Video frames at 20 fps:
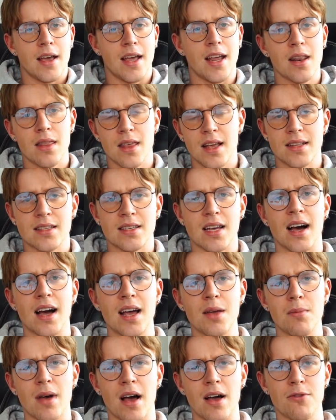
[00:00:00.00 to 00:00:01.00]
In that
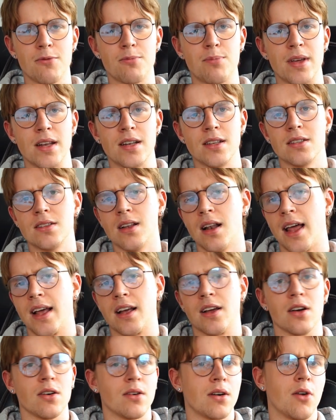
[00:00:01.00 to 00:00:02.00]
time, I've been
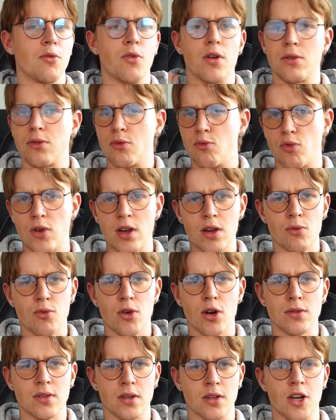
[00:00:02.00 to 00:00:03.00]
like around the ring
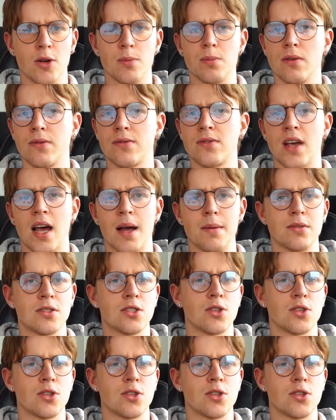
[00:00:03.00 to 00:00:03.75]
road a couple of times,